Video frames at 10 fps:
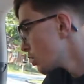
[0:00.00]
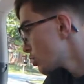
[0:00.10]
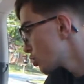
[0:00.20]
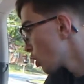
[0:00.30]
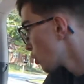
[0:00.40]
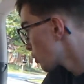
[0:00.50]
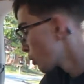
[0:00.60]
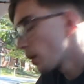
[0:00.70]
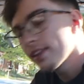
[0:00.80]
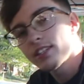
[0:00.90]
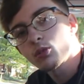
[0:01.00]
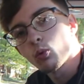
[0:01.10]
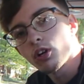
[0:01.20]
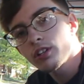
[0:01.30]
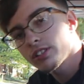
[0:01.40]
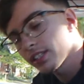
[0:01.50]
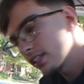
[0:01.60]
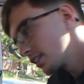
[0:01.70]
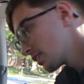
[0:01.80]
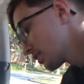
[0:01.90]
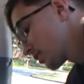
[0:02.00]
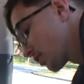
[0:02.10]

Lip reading: So the way this works is